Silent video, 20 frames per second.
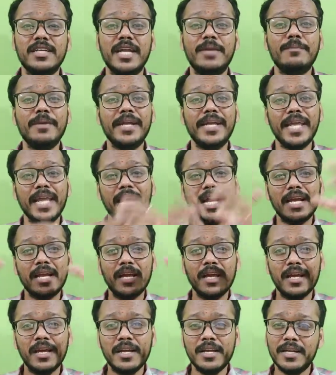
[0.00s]
It may
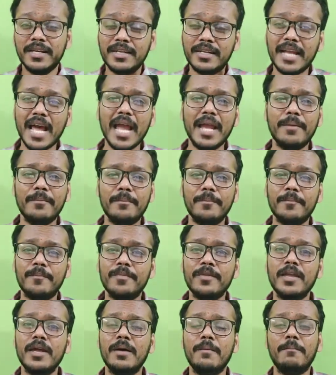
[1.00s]
take time,
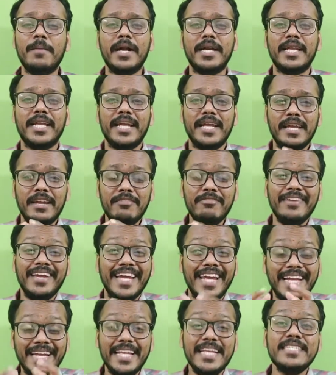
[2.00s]
but if
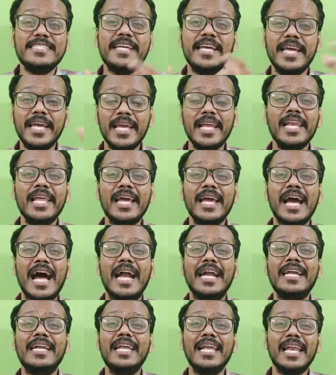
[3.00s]
it is healing,
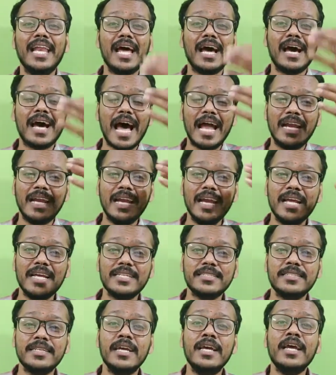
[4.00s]

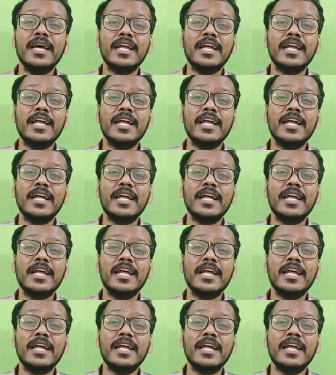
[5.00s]
unless